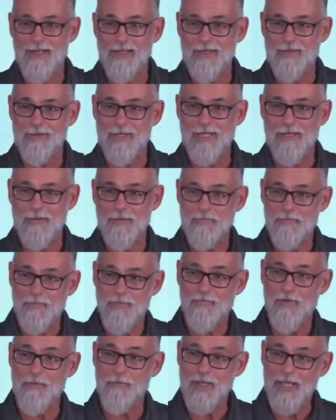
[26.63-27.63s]
into it.
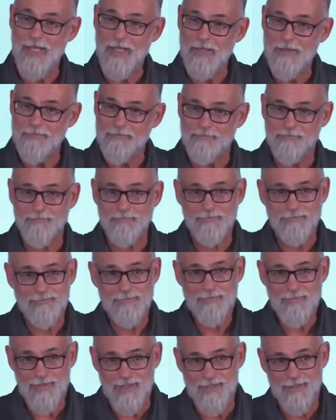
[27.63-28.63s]
For me,
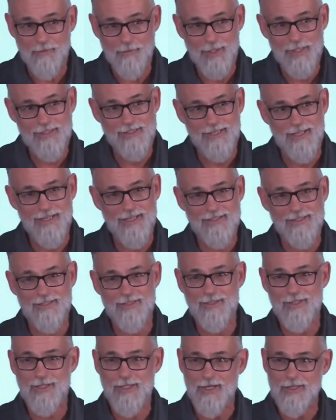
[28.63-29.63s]
the real science
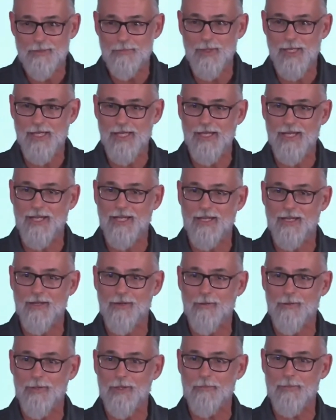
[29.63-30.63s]
is just beginning. I
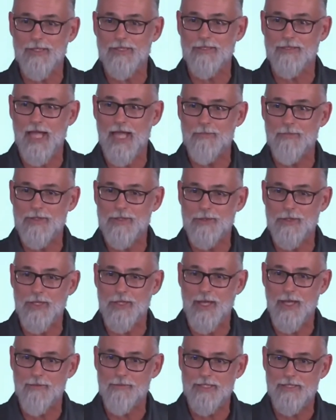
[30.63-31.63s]
grew up as a laboratory
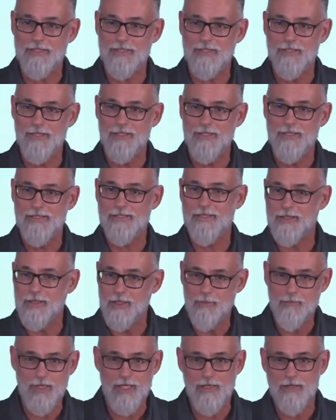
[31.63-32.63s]
chemist
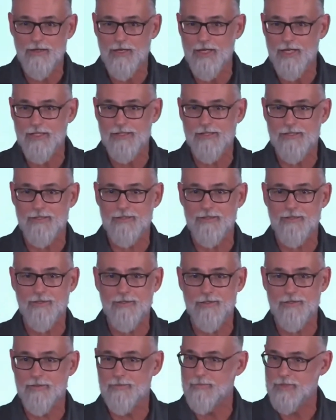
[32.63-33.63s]
studying meteorites and
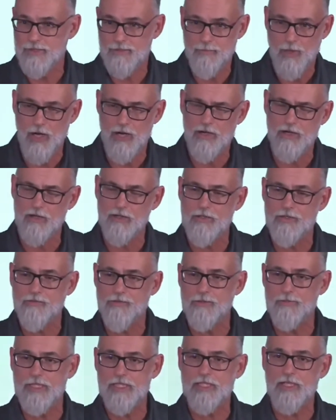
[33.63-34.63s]
particles
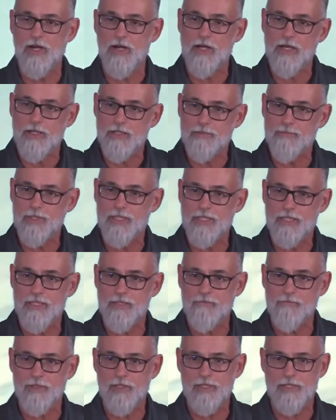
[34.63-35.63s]
from the Stardust
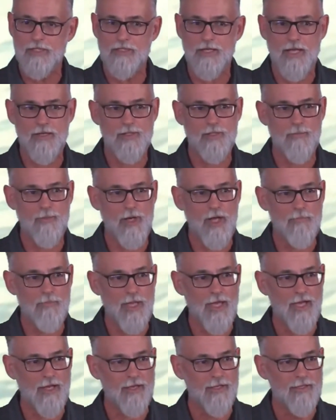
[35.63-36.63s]
mission, which NASA brought
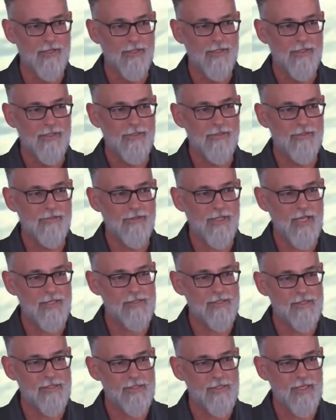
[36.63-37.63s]
back in
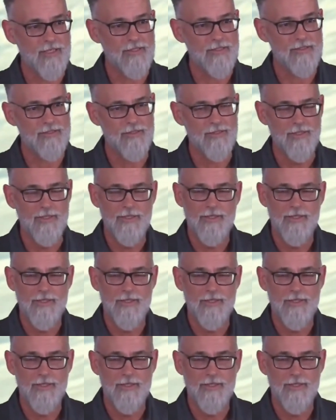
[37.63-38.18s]
2006.